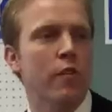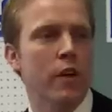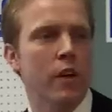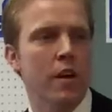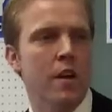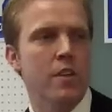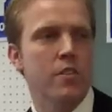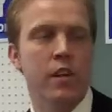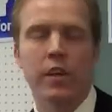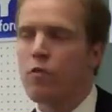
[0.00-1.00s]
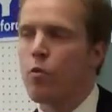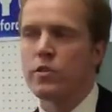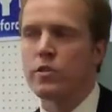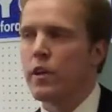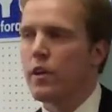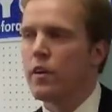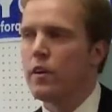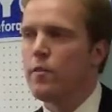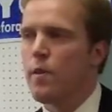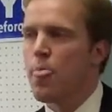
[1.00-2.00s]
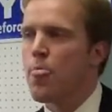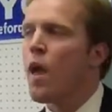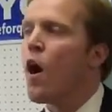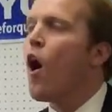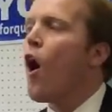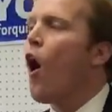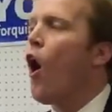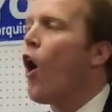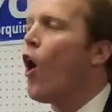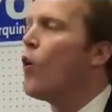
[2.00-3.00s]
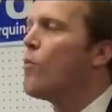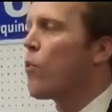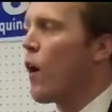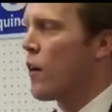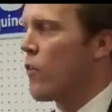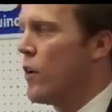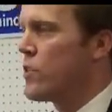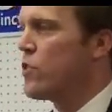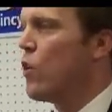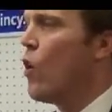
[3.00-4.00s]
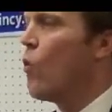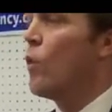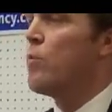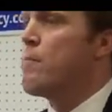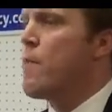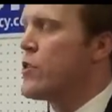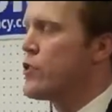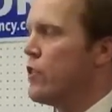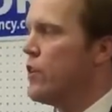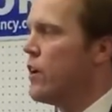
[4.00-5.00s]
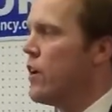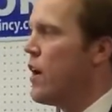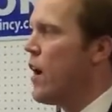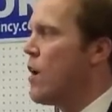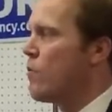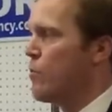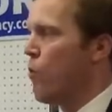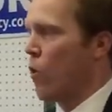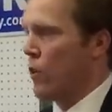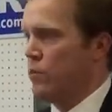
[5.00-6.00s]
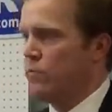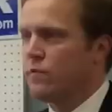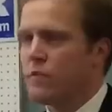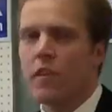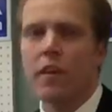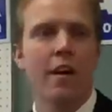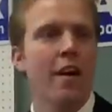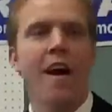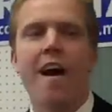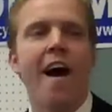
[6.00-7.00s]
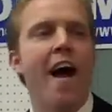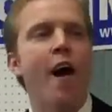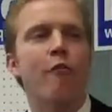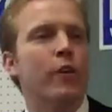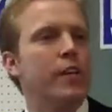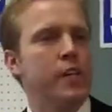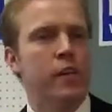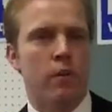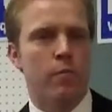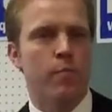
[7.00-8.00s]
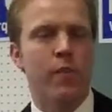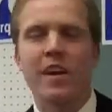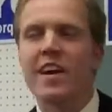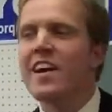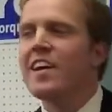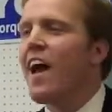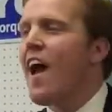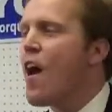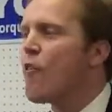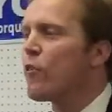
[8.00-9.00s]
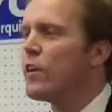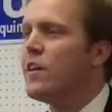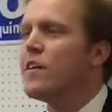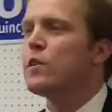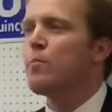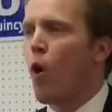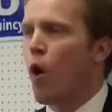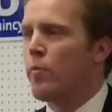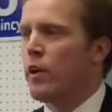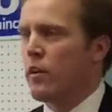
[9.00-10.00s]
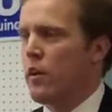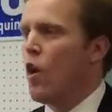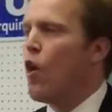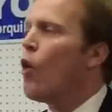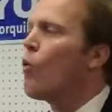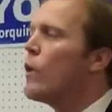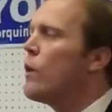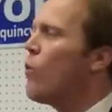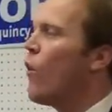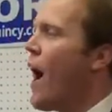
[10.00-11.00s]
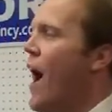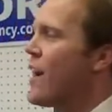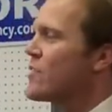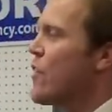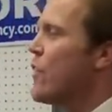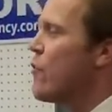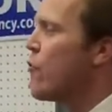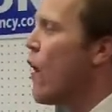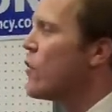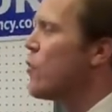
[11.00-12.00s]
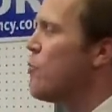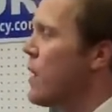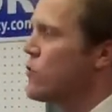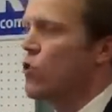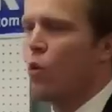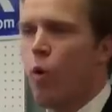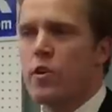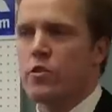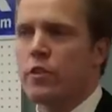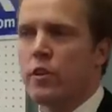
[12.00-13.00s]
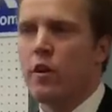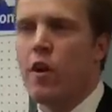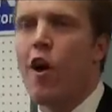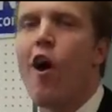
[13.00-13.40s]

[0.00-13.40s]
driven city of Quincy all progress will be measured and reported. Every year, in every department, we will ask the fundamental question